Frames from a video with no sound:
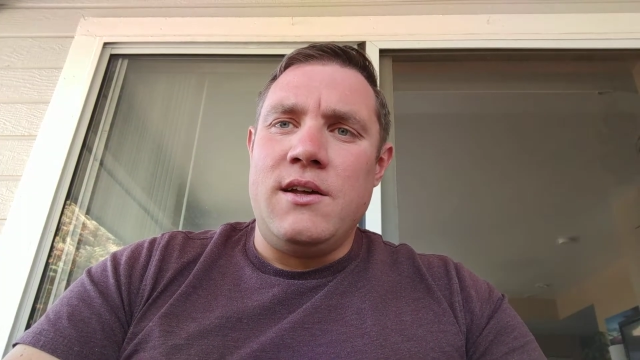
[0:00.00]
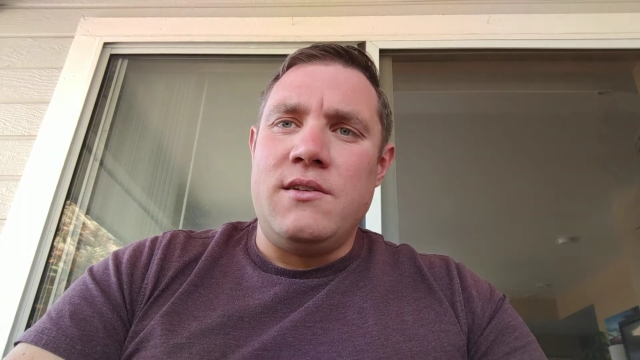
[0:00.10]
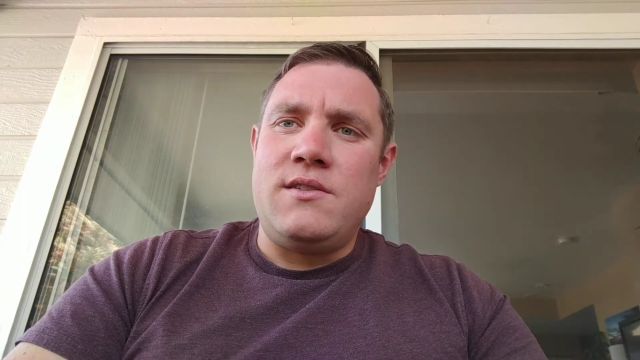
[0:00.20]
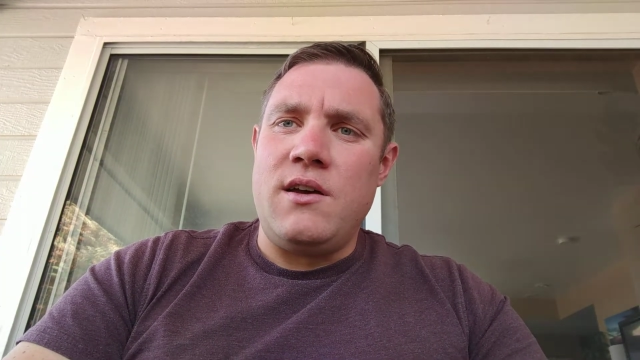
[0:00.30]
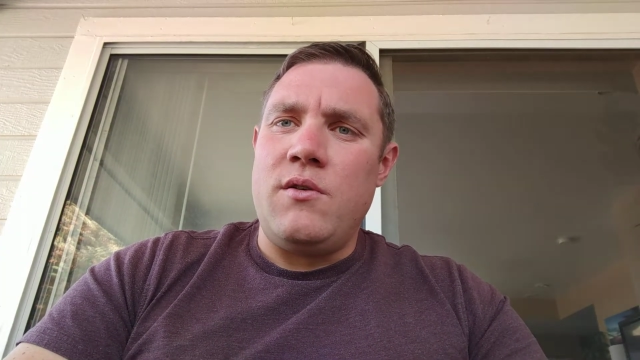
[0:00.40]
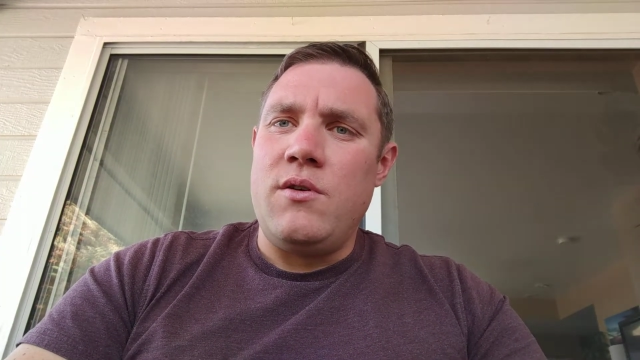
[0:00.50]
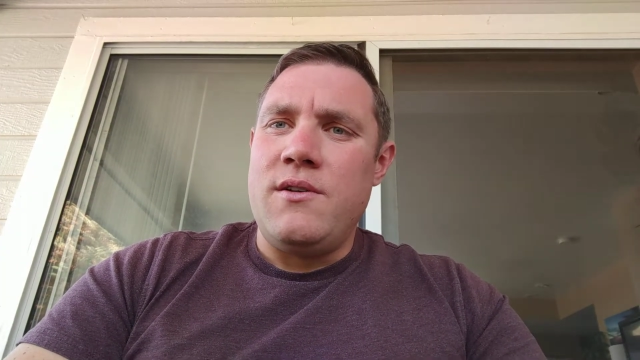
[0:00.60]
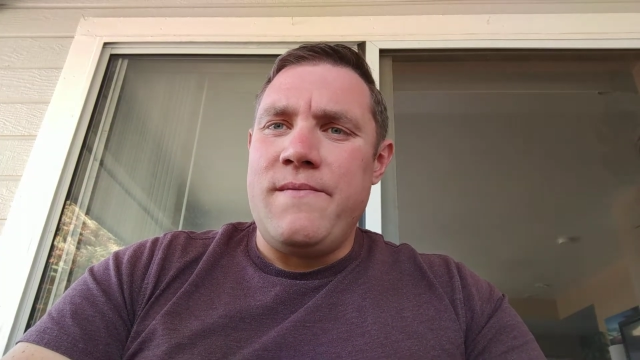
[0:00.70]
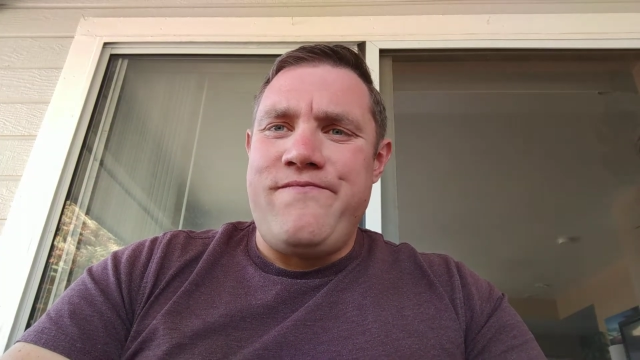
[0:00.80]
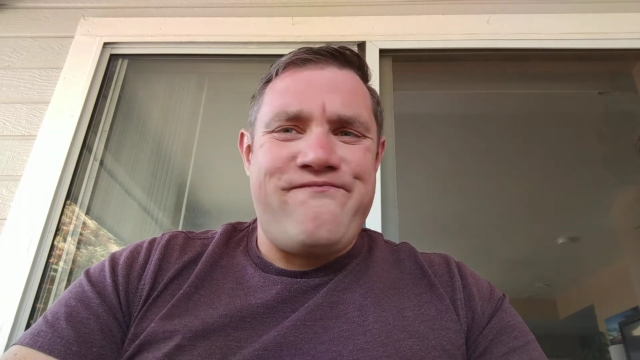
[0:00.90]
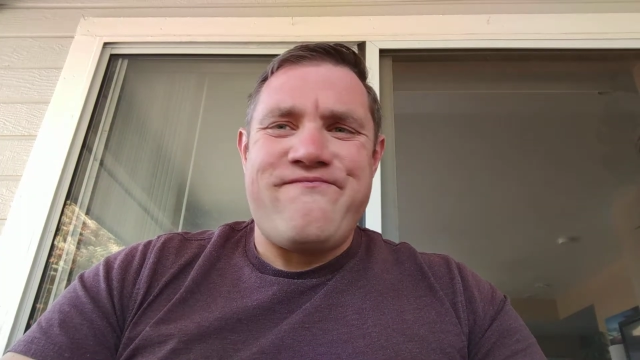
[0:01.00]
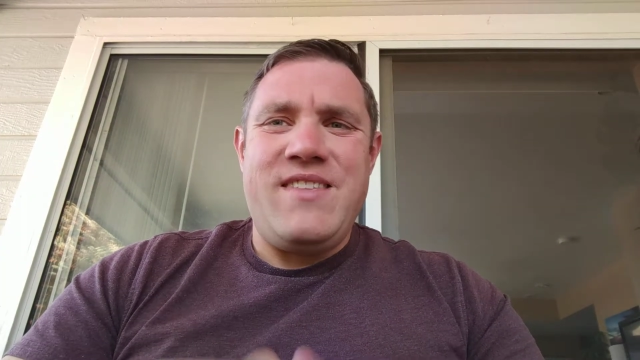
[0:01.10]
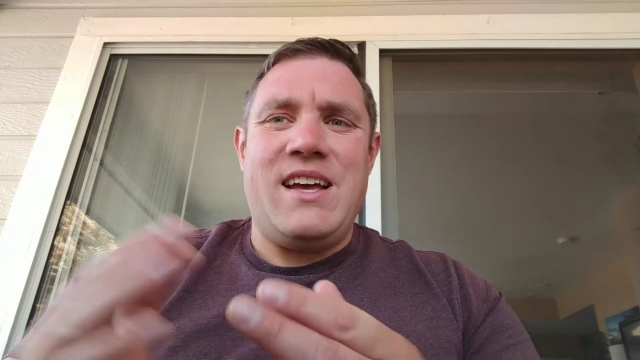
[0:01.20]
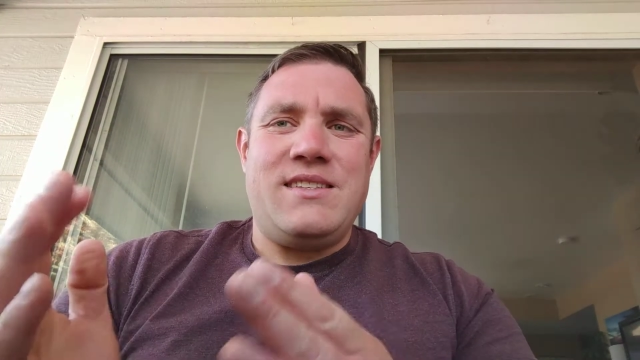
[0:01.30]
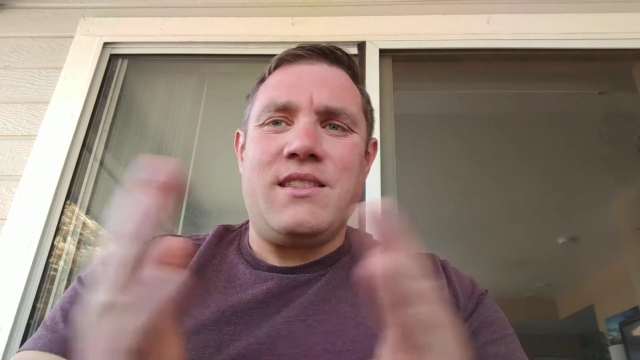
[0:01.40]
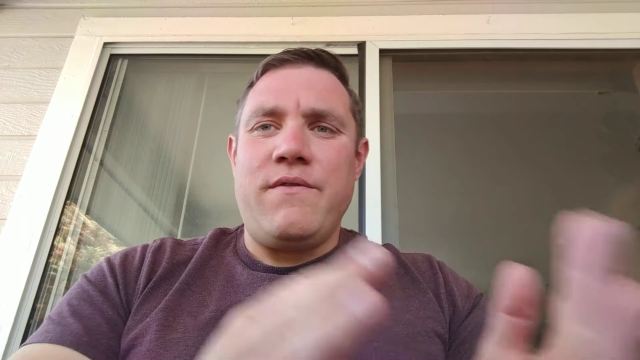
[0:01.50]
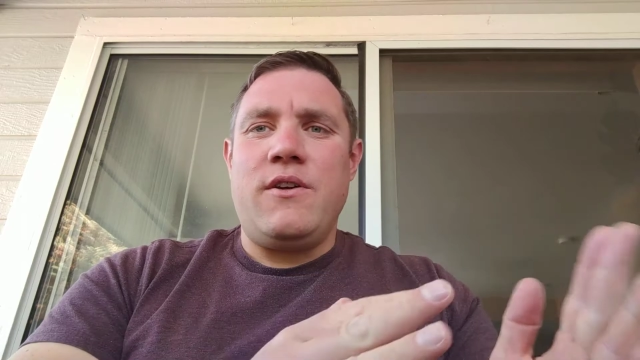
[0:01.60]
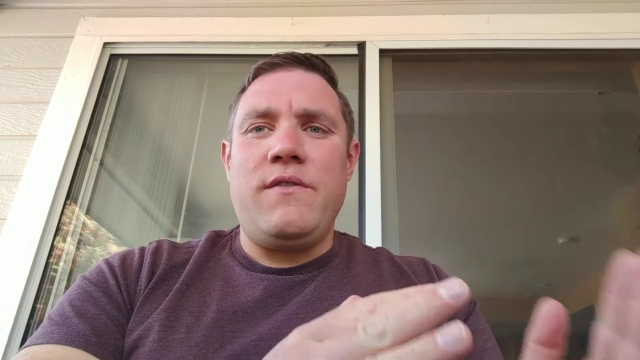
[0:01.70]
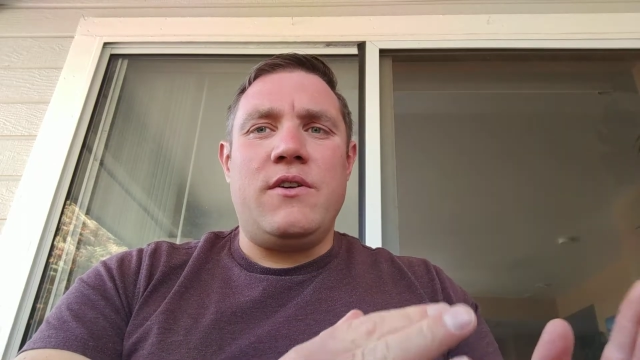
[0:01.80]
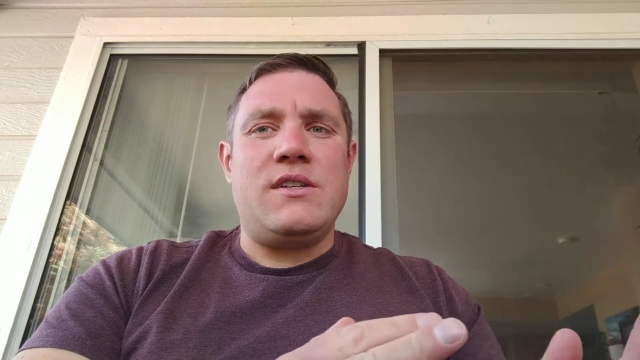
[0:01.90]
So, yes, at the
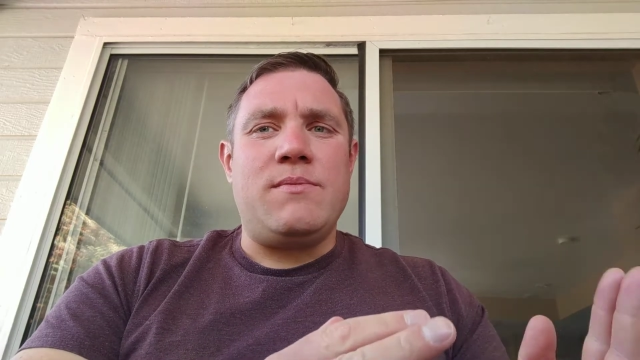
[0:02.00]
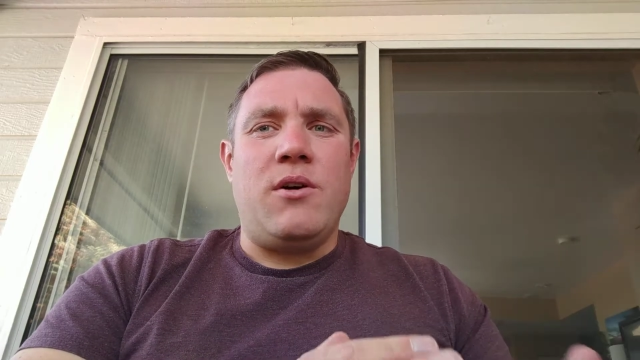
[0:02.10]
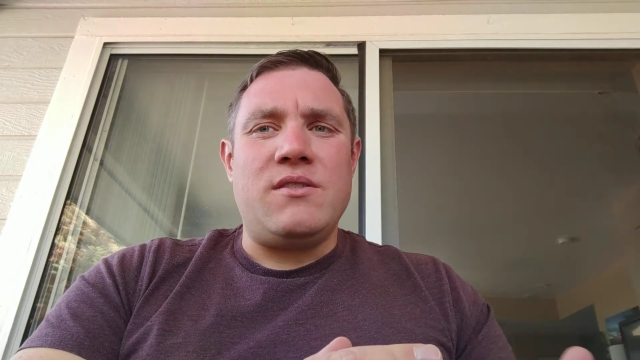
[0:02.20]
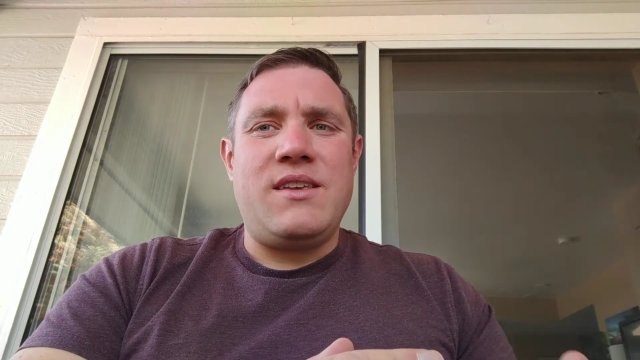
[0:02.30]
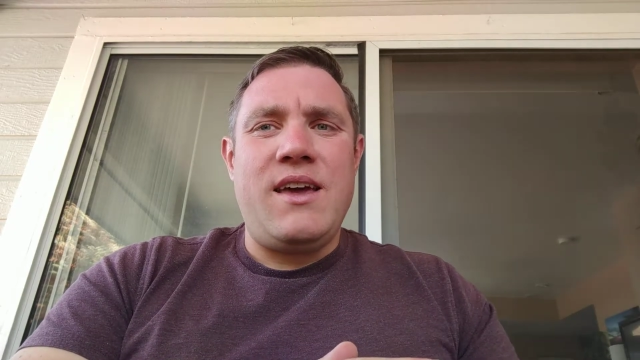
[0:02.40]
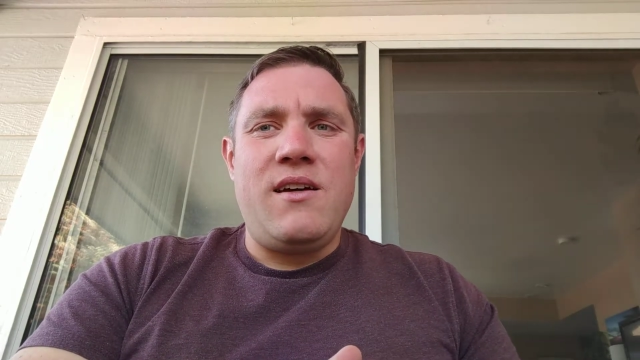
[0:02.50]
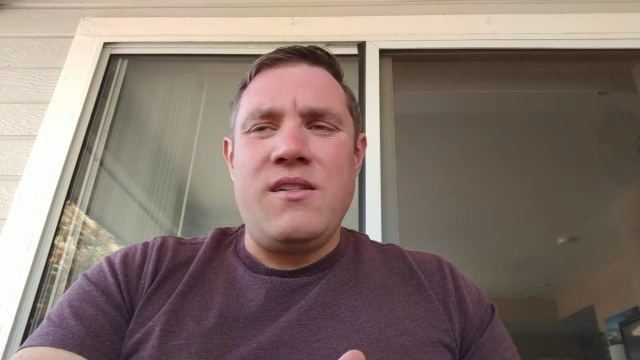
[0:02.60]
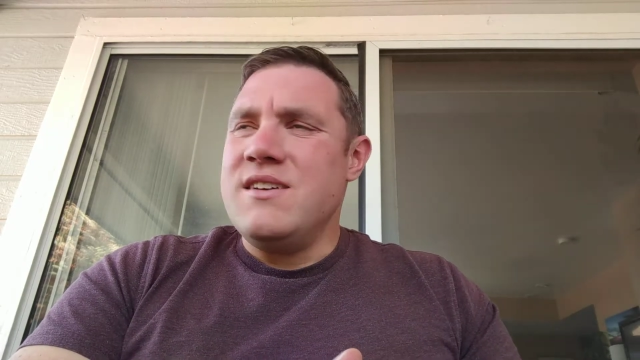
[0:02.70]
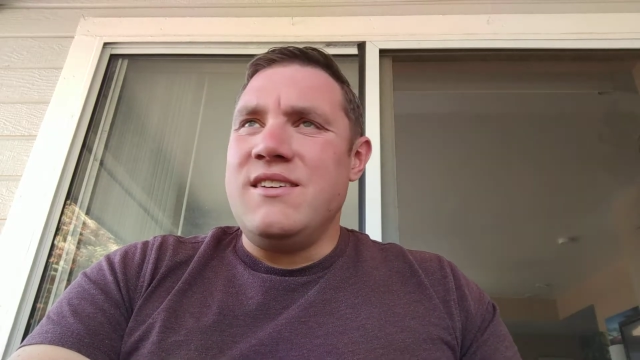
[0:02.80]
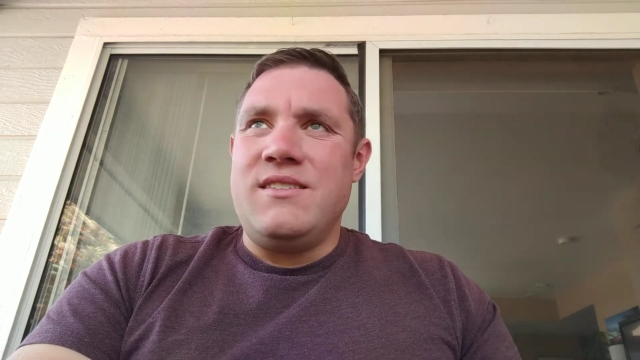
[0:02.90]
very, very small scale,